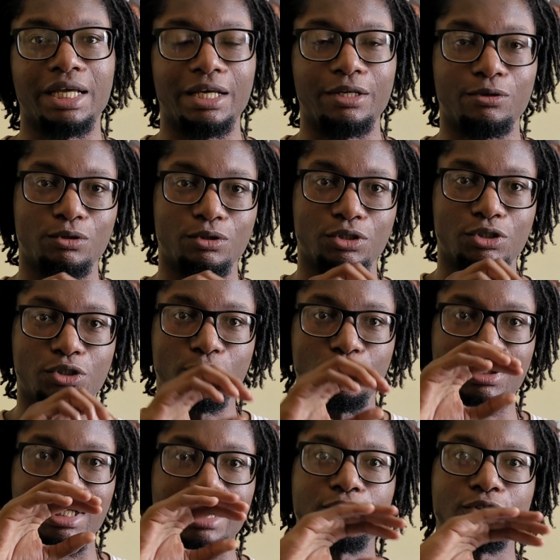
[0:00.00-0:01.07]
in order to
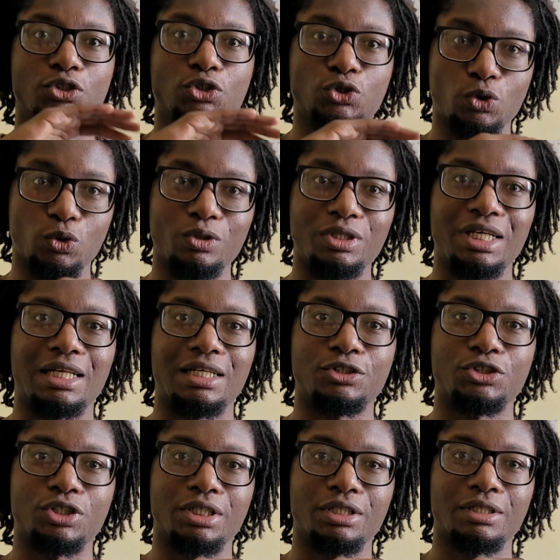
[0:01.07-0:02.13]
then store the
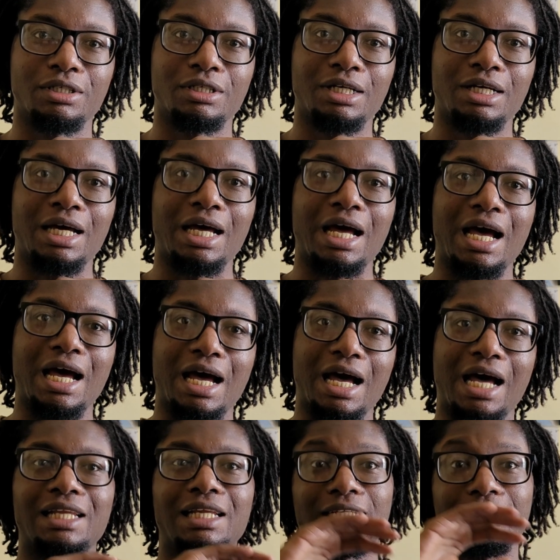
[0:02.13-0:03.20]
energy
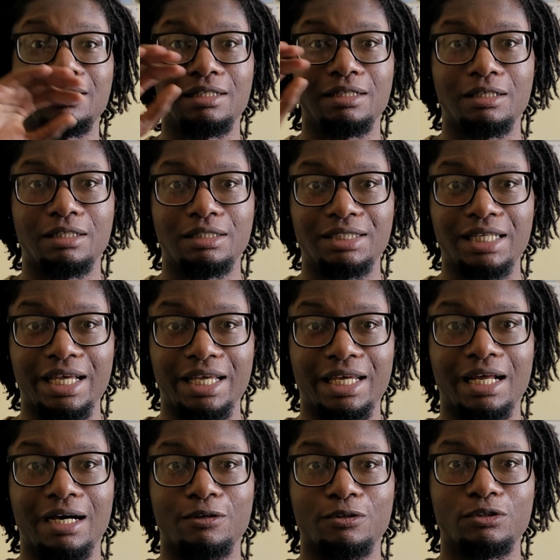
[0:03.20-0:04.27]
and then take
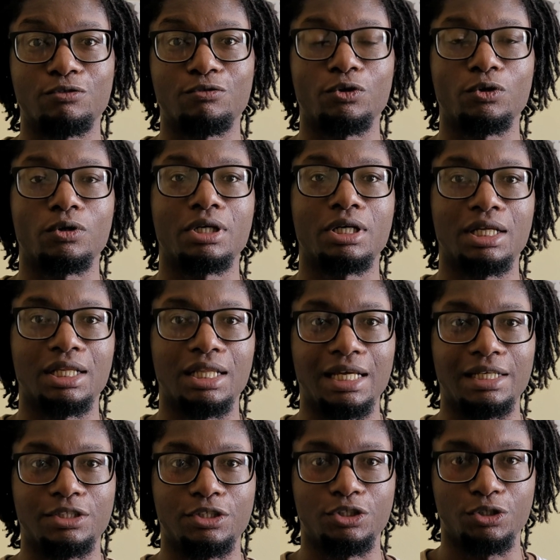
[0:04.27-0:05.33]
it out for
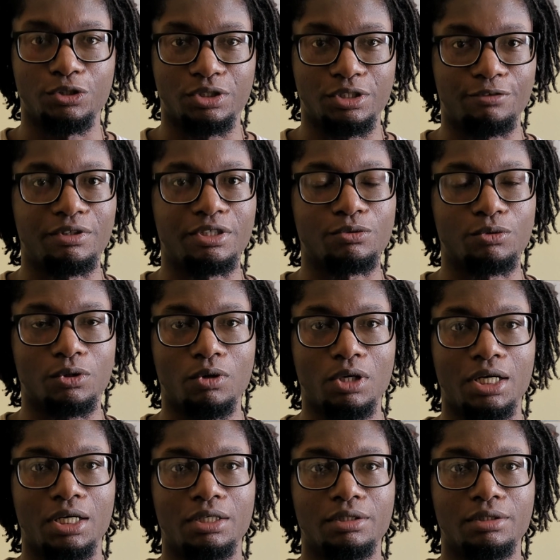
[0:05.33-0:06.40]
later use if it's
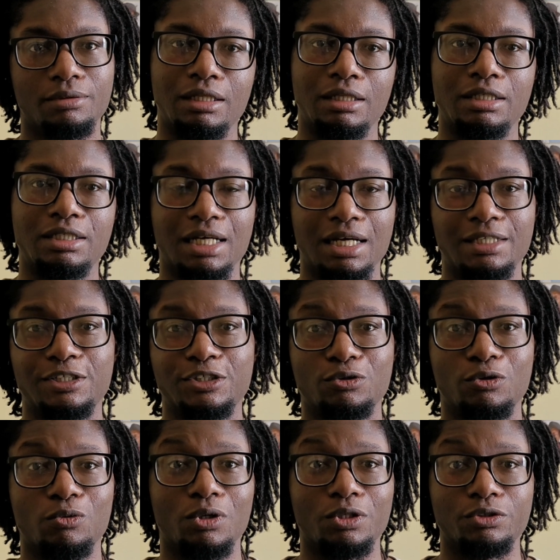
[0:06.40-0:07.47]
required. Scientists
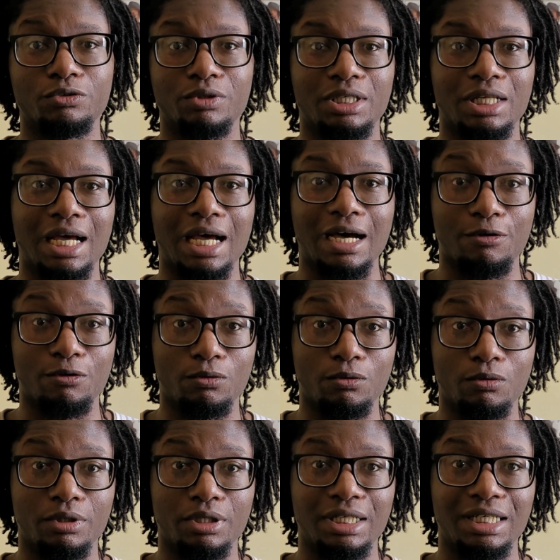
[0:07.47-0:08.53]
were wondering, how
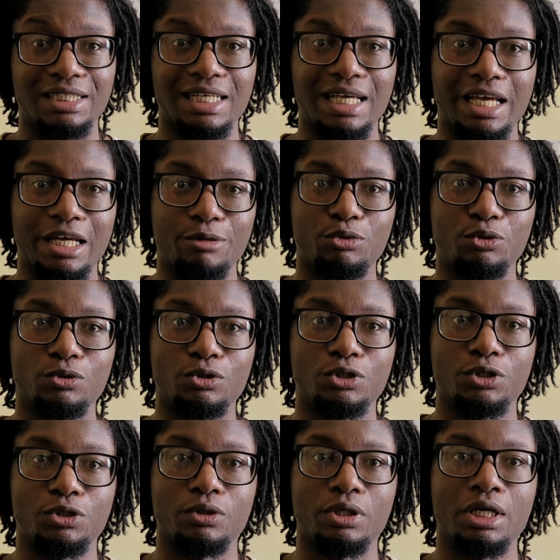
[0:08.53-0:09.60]
is it able
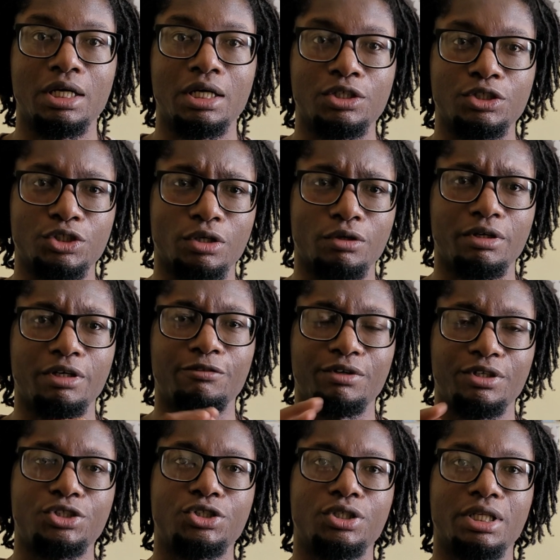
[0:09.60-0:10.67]
to so
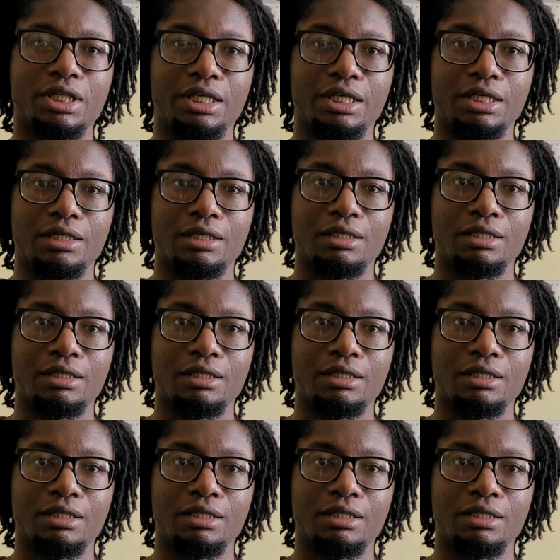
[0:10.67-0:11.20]
efficiently